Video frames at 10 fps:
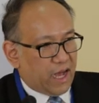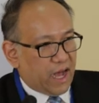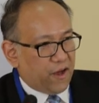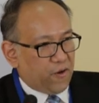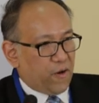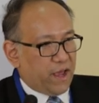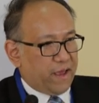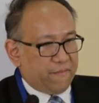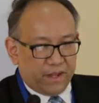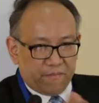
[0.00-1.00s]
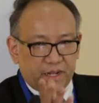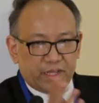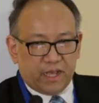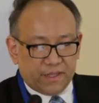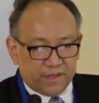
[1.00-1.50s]
the IOM and
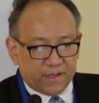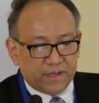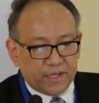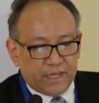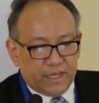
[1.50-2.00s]
many other